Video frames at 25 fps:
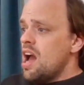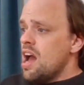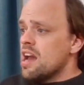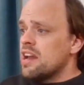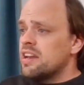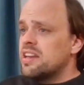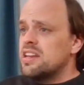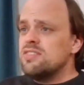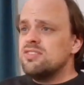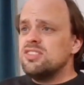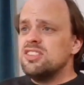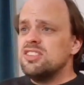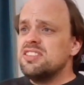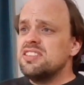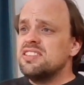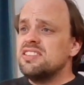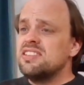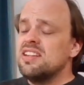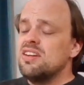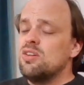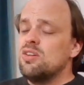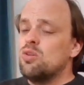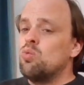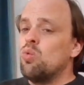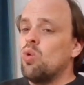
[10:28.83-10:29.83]
It gives us this
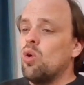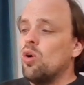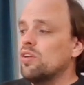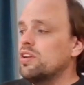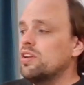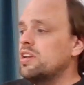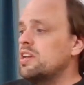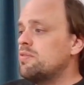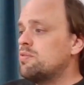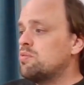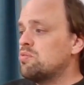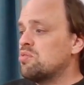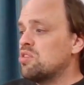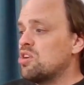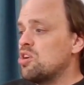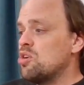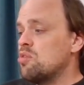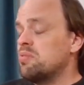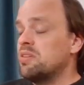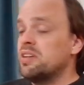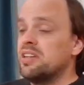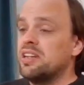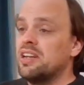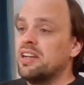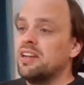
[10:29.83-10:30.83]
little warning if we're
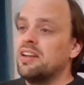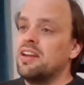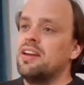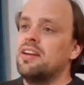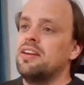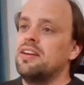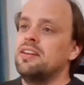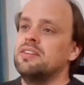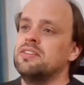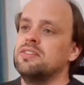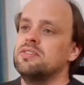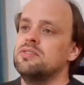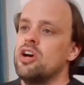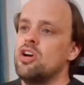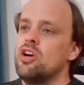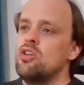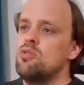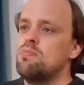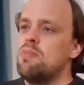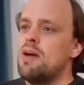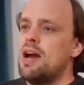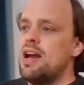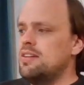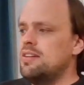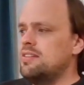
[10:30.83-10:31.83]
opening it in
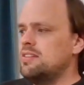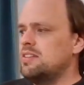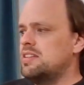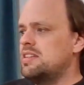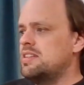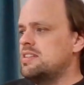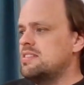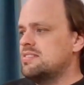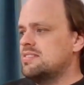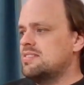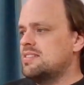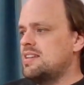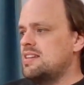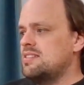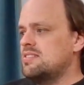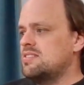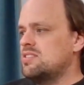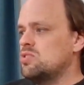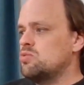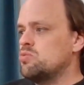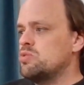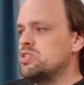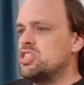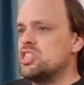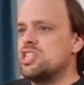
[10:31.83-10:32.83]
Notepad. It says
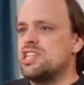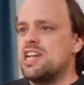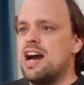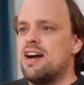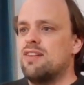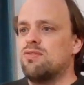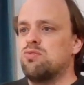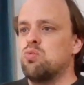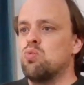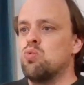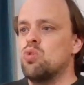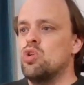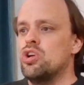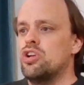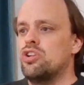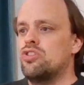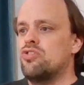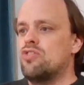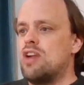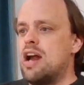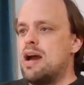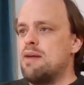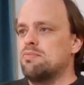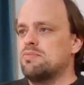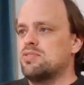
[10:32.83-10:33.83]
that we should have word
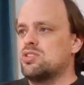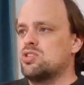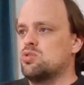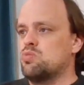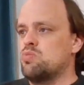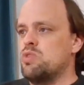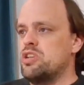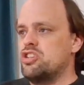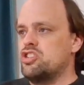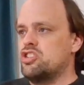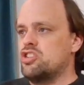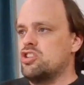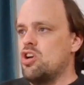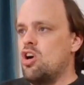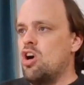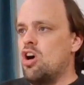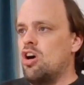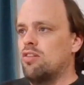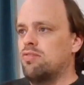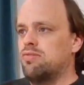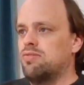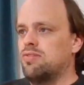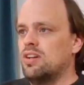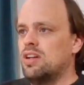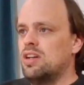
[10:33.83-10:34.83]
wrap switched
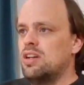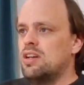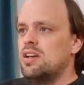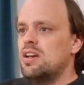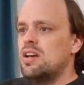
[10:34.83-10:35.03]
off.